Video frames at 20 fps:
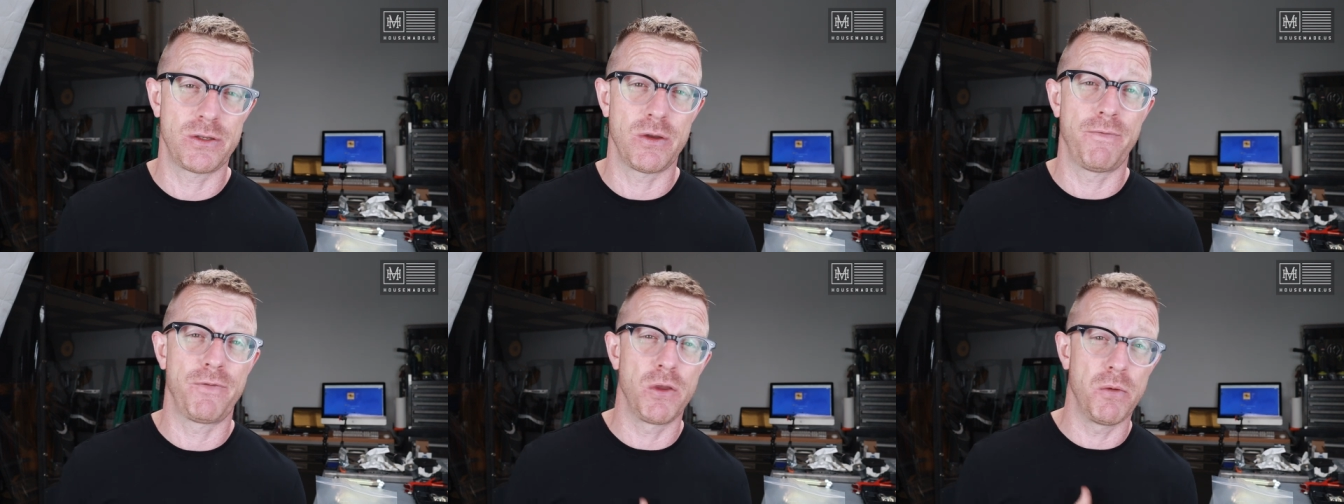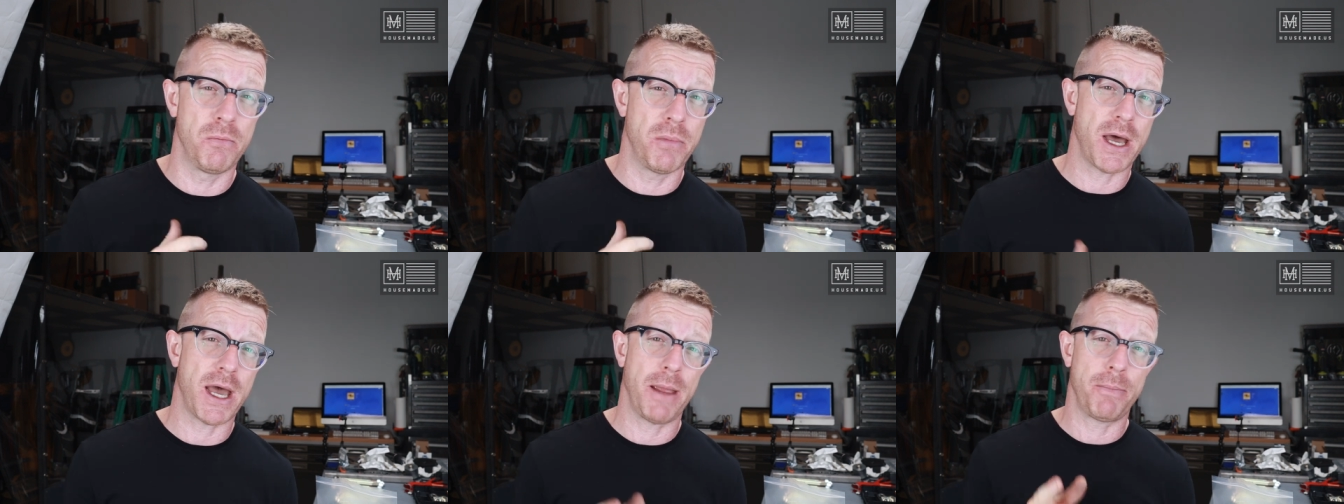So if
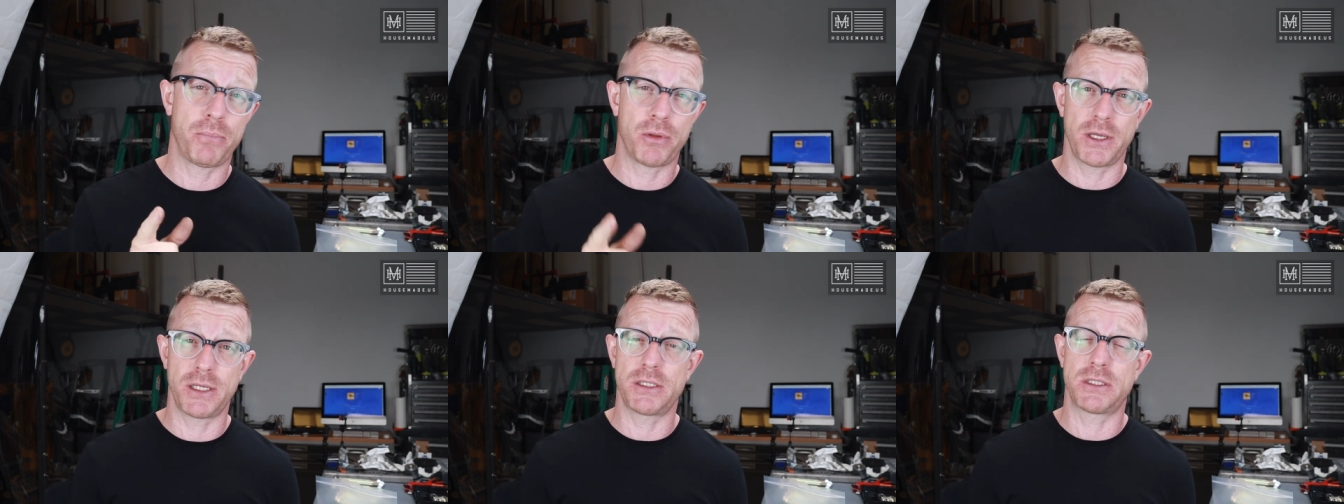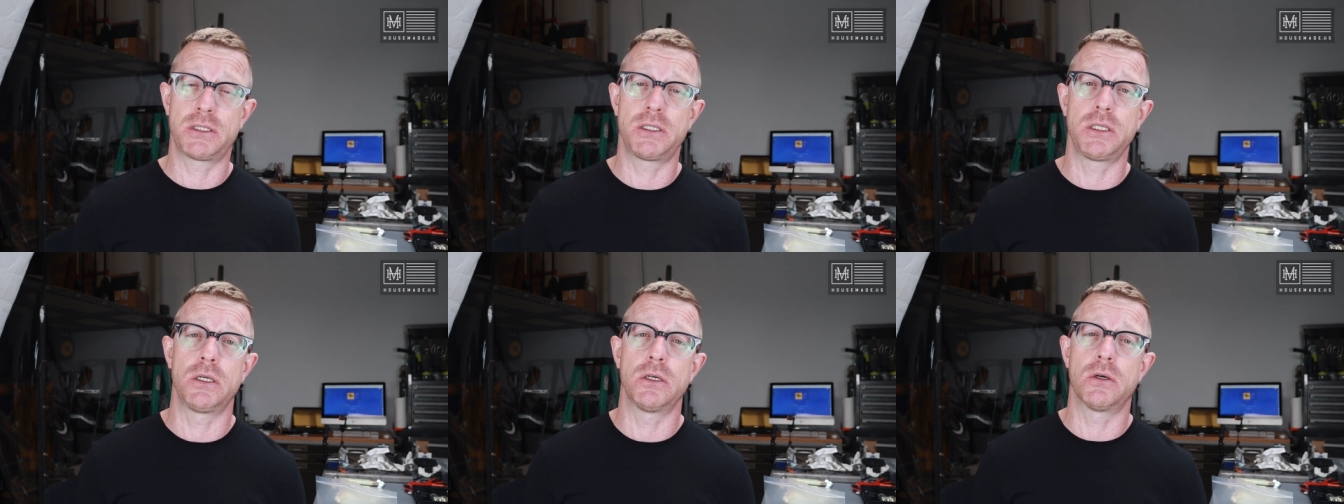you buy
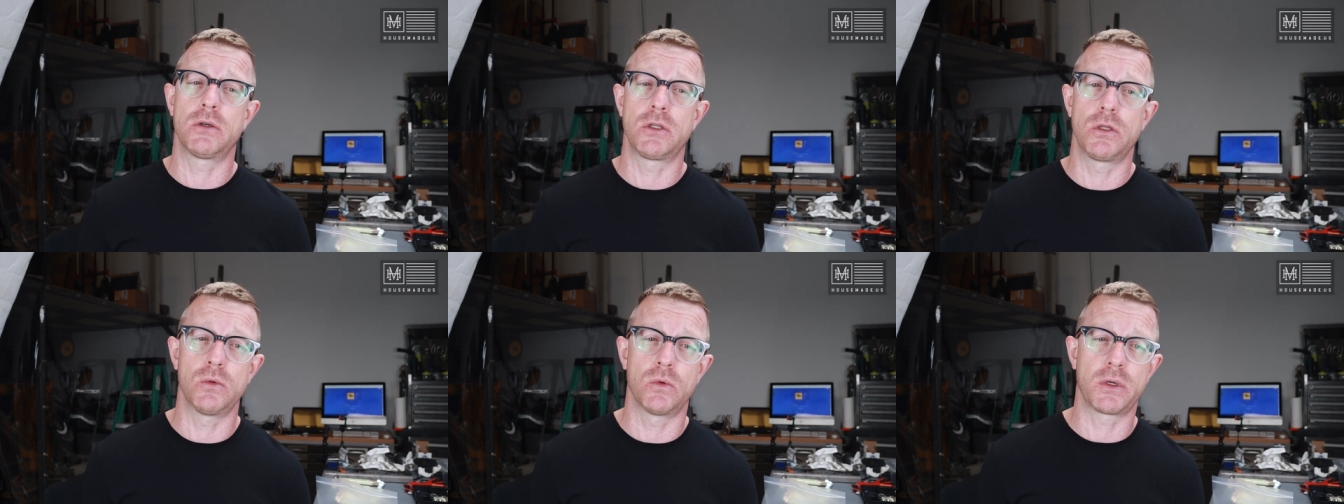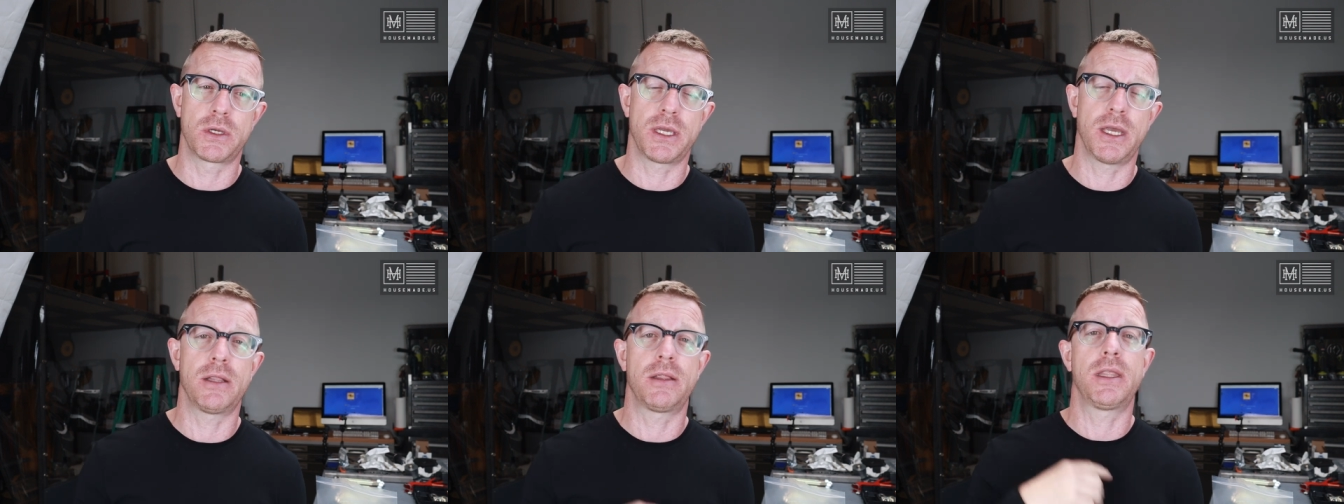plate steel,
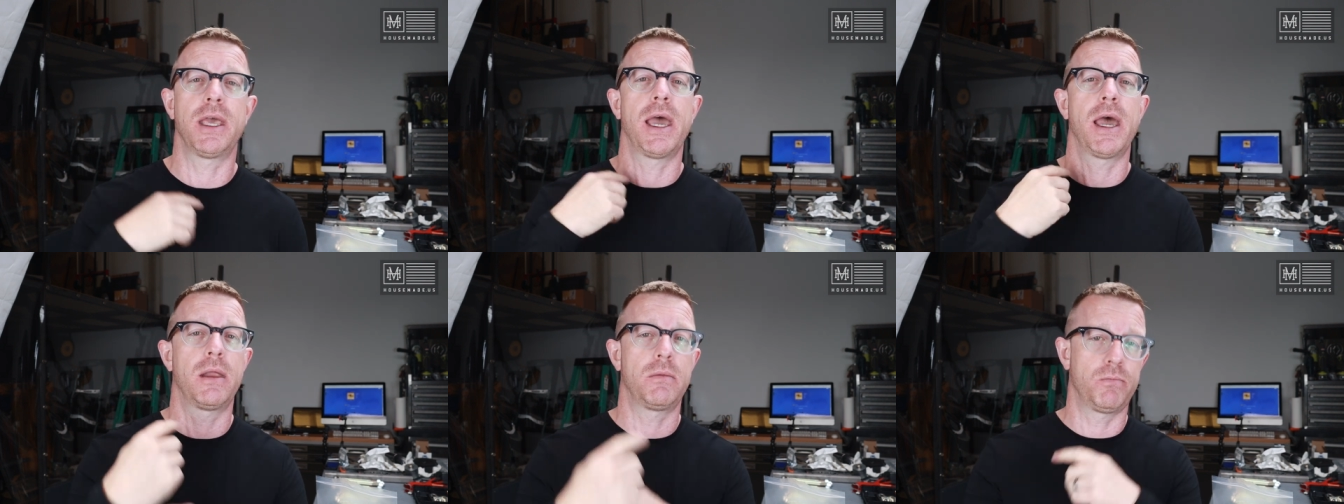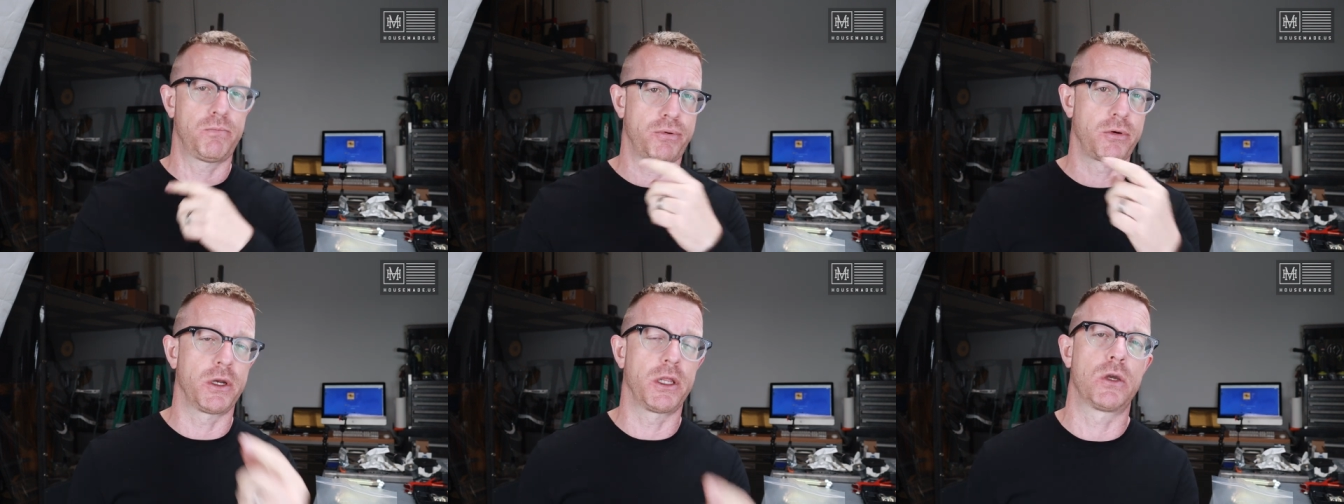you'll get
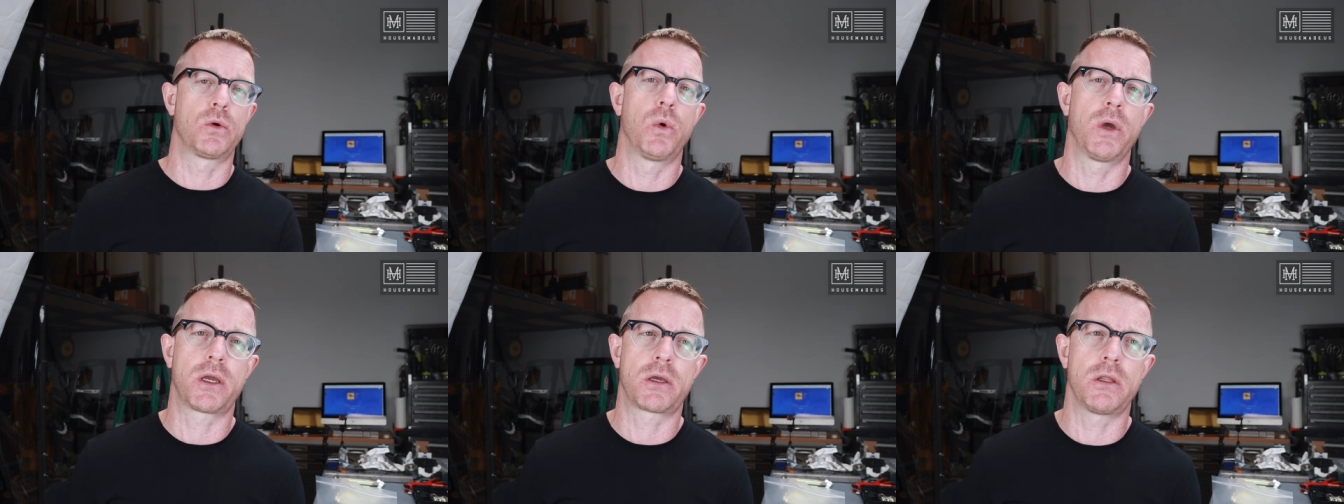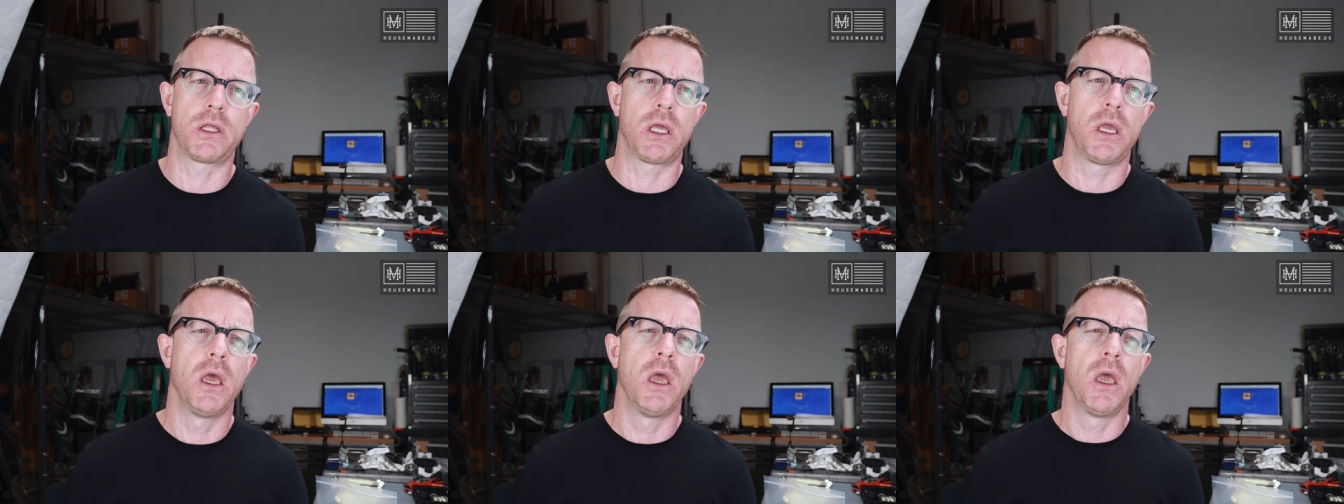that pretty
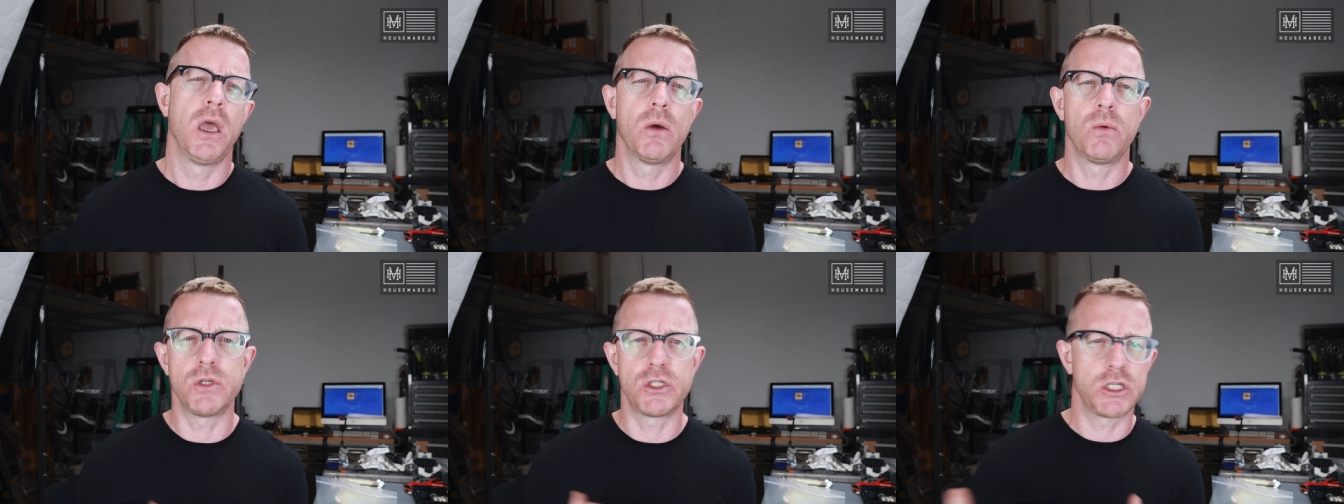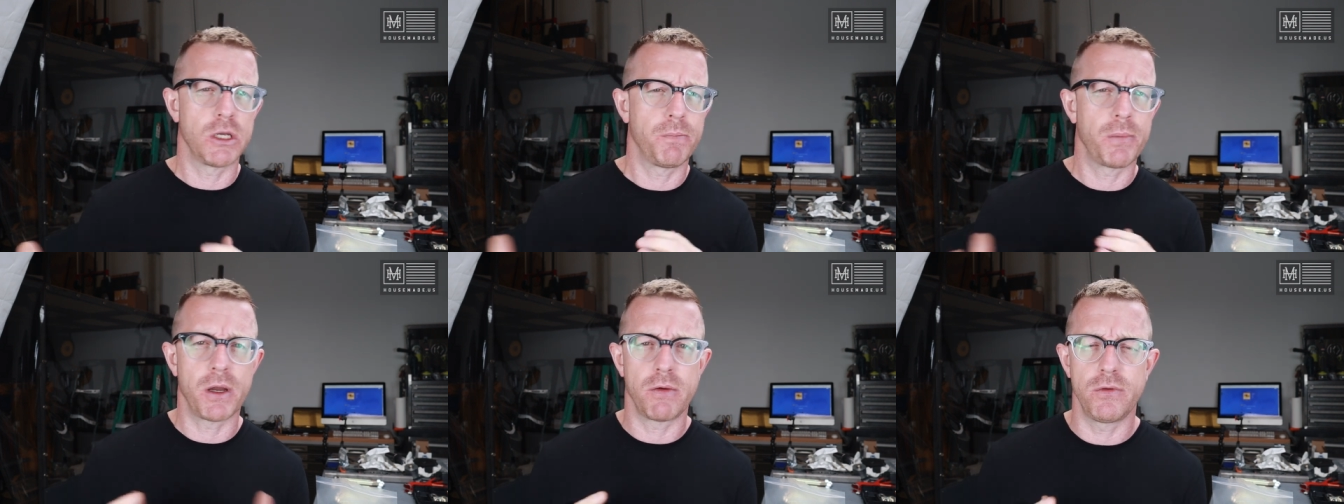quickly. We ship